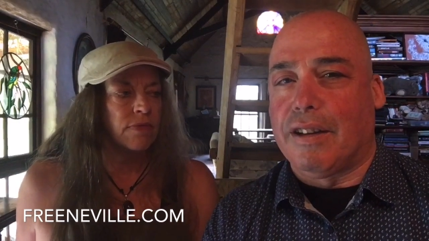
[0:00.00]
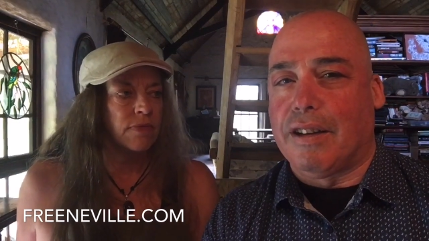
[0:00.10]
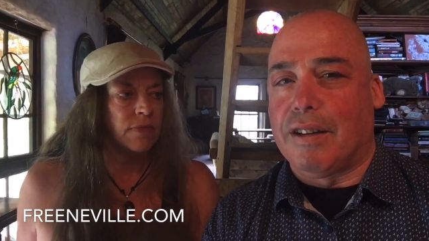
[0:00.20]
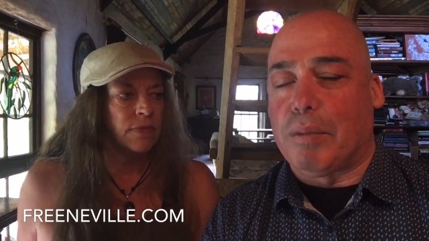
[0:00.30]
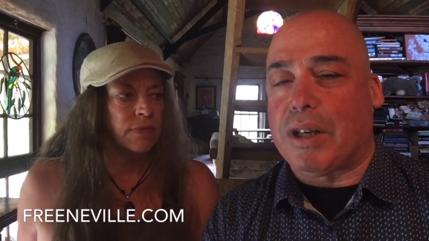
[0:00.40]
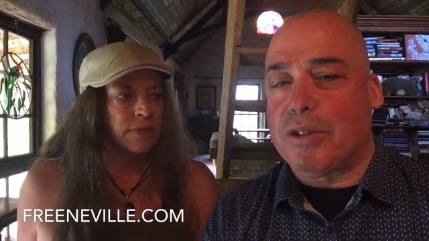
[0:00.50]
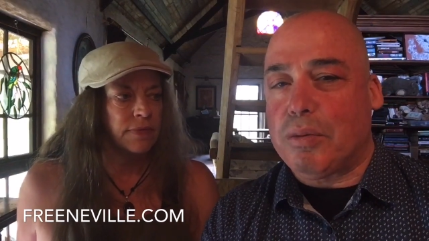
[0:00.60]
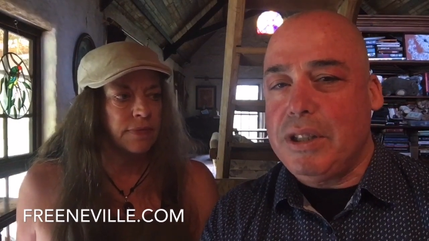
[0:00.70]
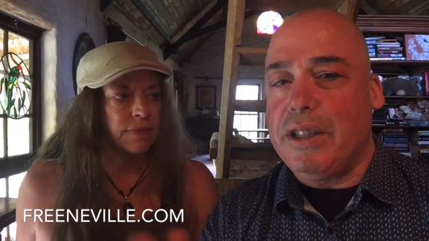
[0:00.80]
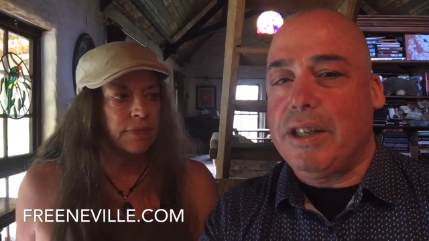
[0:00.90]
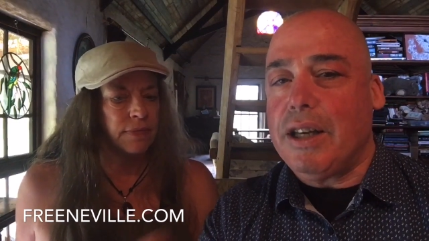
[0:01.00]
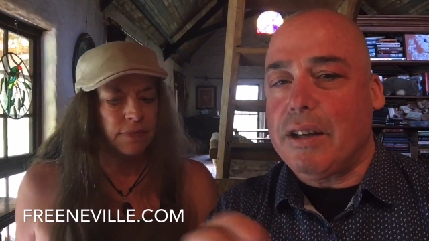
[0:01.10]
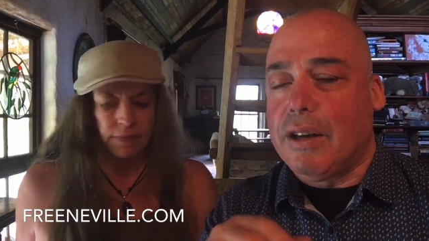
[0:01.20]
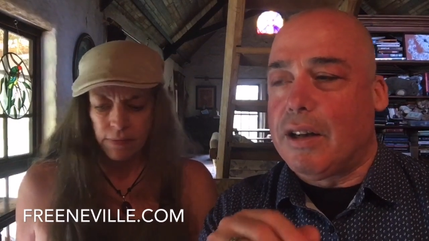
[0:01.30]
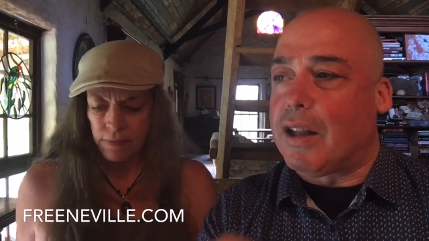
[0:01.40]
Speaker 1: Because when you get,
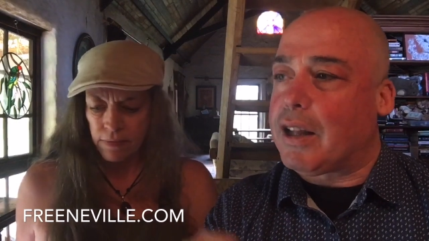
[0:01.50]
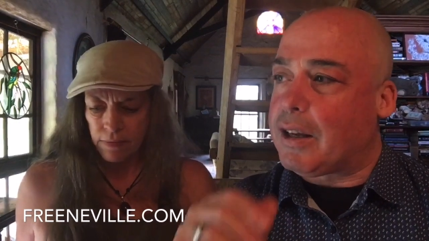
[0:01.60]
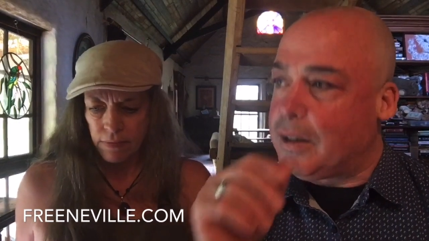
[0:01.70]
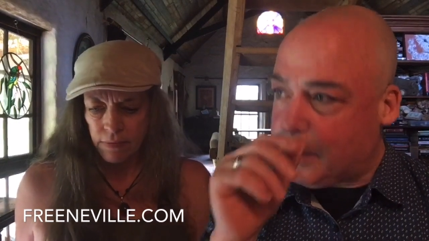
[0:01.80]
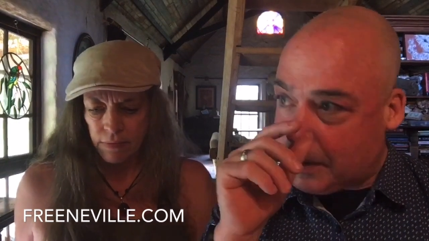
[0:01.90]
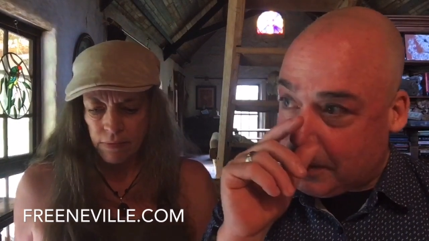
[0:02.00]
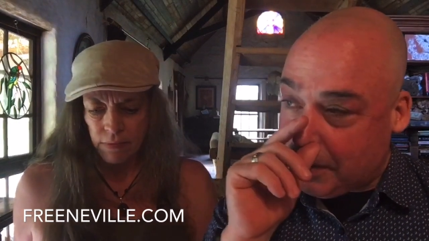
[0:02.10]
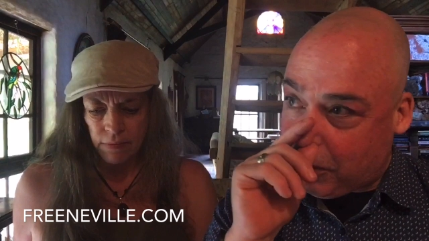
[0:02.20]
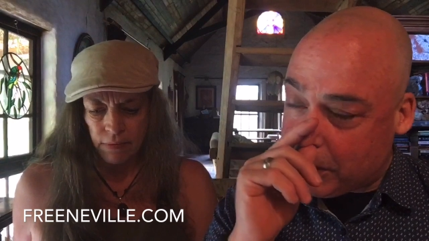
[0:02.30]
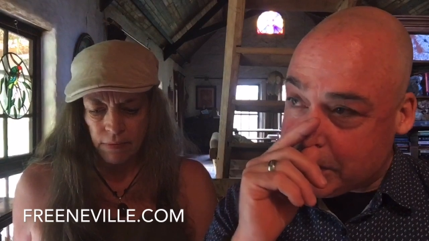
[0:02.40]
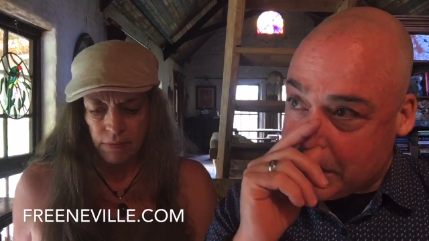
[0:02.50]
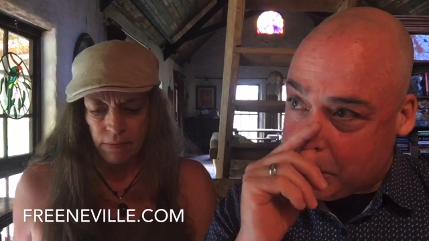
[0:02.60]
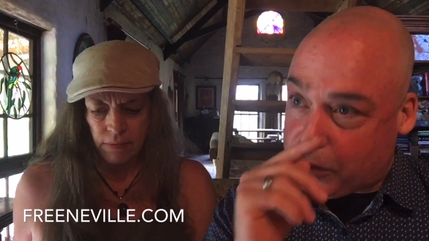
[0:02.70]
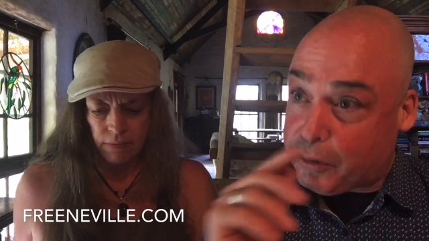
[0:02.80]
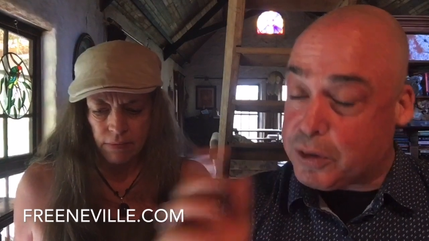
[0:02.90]
like, it, for example,
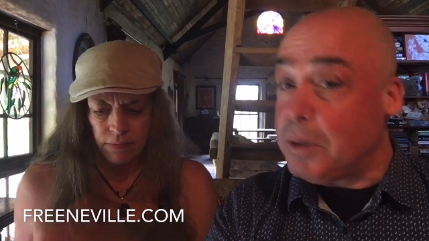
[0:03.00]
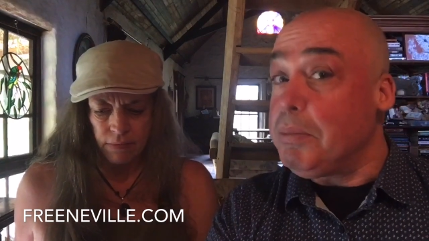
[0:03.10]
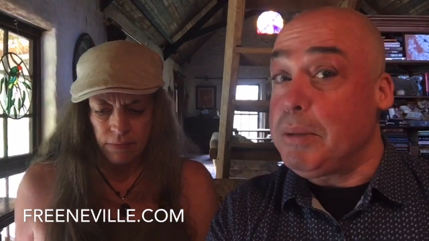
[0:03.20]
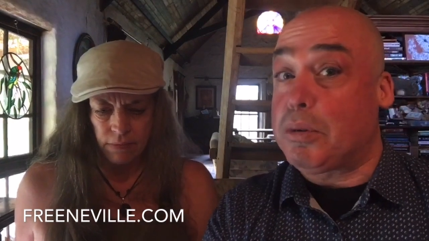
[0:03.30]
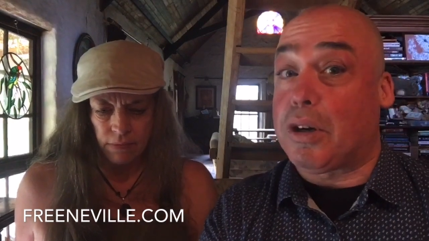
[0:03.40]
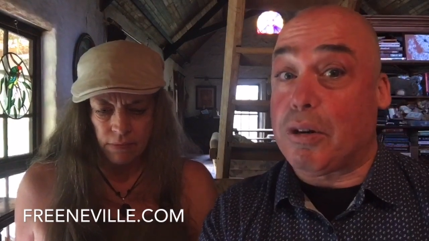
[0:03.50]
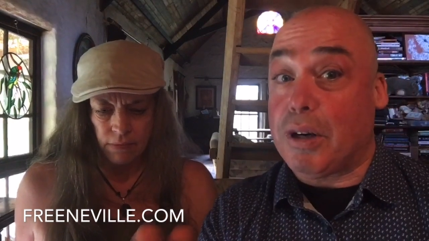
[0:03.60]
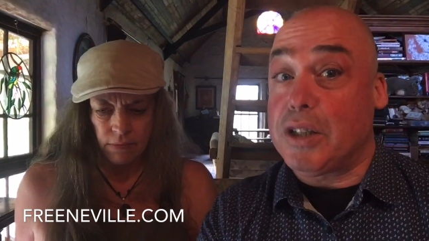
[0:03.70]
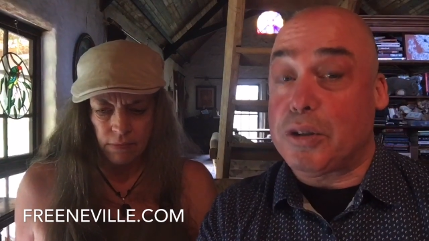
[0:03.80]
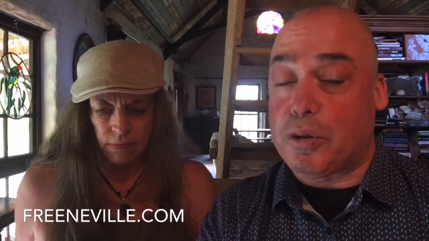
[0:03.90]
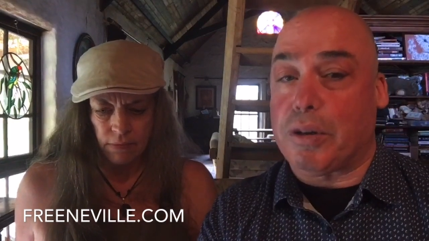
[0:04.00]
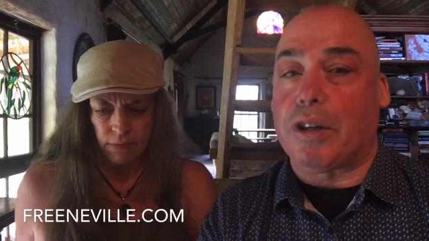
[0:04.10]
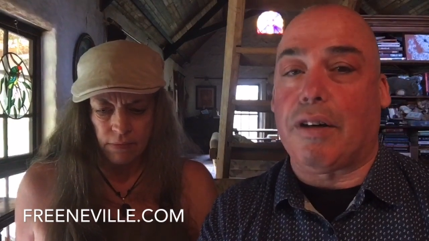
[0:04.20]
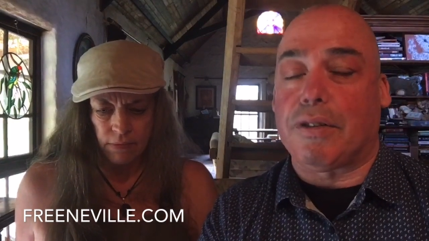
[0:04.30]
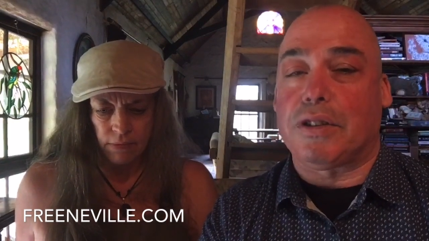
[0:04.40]
for some people, congratulatory
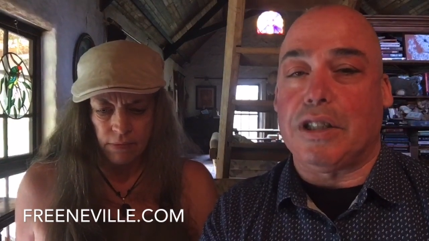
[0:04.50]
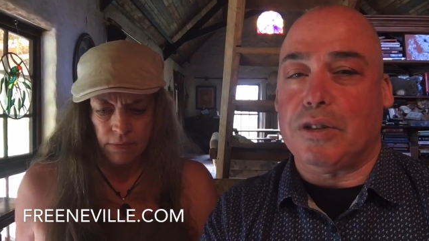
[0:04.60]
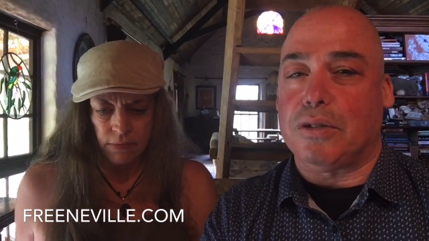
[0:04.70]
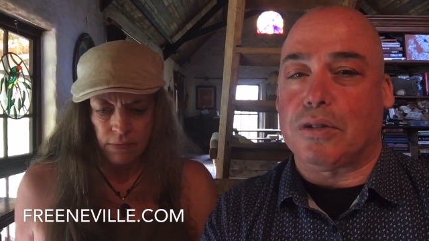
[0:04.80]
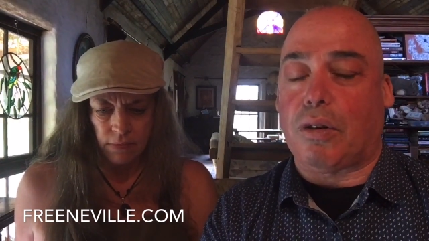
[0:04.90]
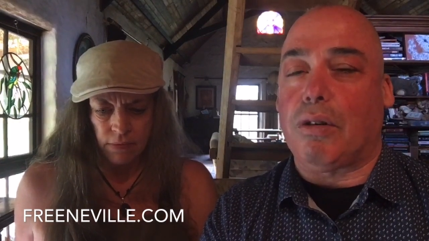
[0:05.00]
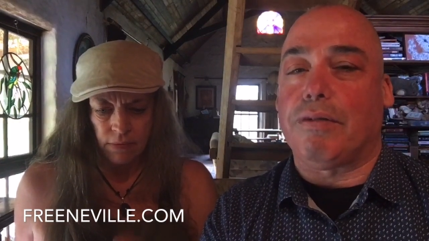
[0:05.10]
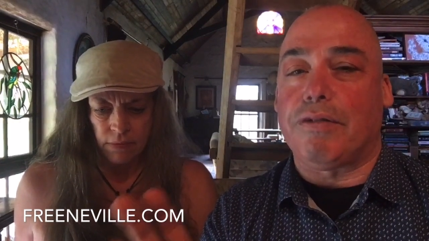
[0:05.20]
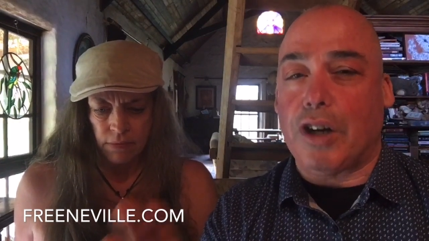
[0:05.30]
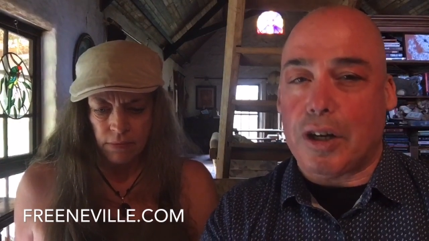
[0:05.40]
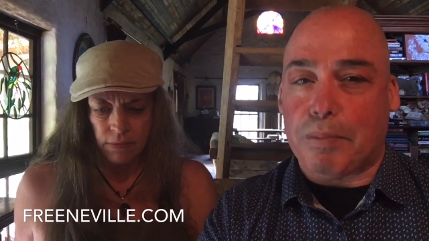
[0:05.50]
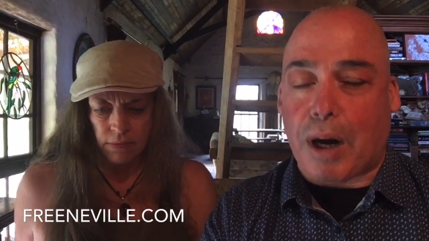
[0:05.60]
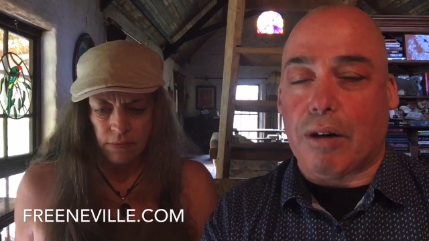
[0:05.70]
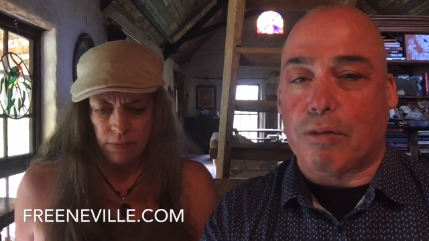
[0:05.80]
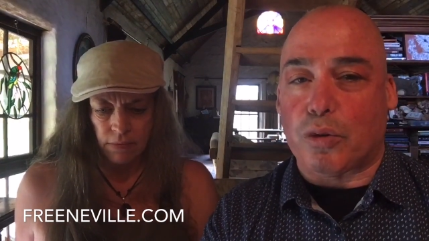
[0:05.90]
conversations are a very
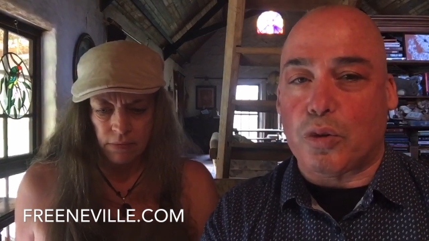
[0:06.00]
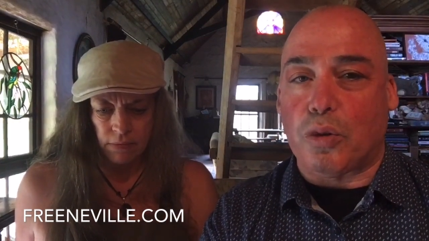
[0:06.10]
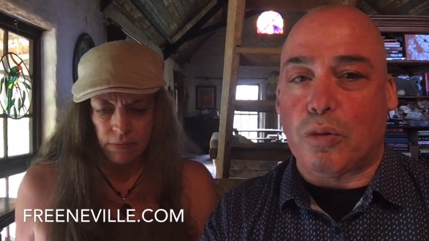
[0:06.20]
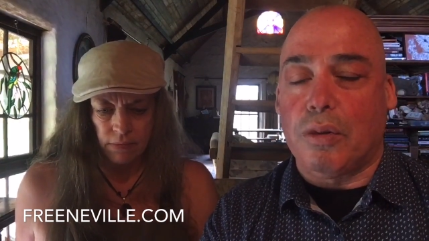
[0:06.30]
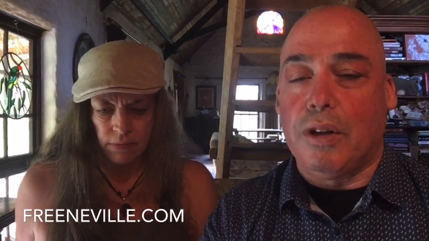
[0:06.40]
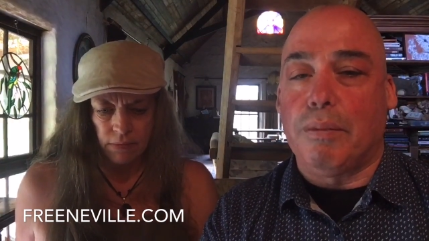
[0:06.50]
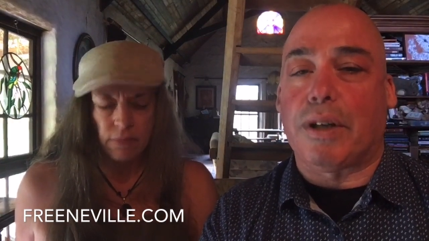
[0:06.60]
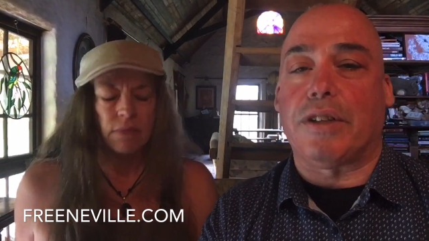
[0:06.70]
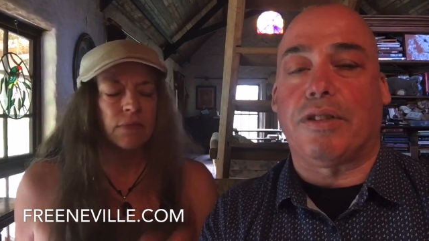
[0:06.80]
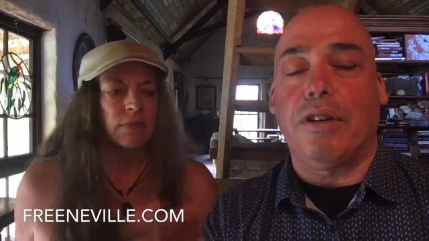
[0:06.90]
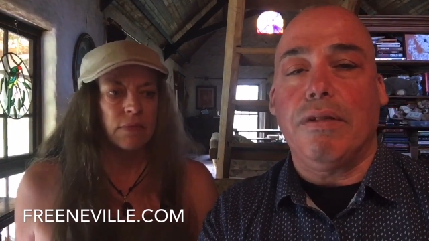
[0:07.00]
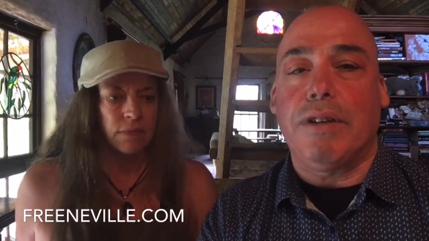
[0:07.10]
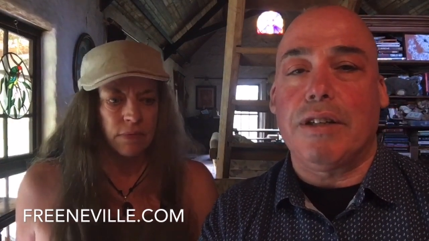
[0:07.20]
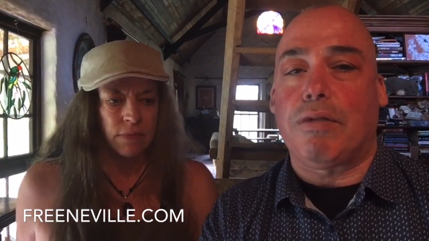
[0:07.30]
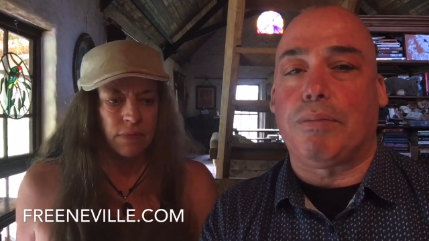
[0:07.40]
powerful tool because they're afraid
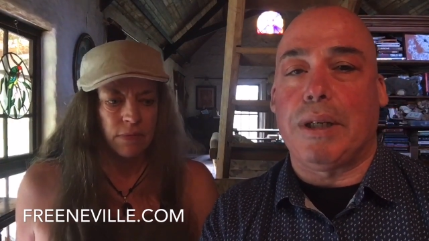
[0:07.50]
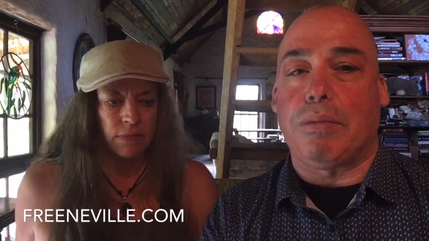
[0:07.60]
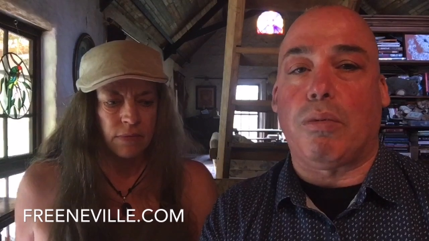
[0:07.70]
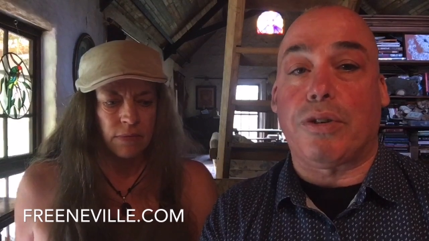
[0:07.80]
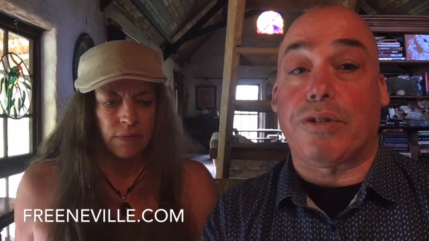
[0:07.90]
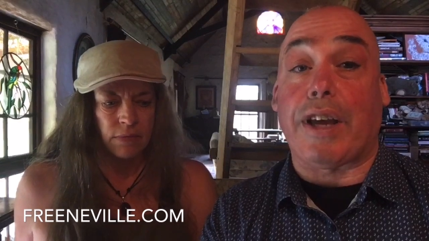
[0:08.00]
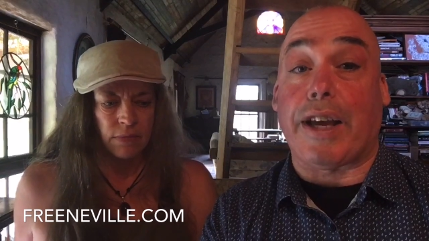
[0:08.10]
of what people will say.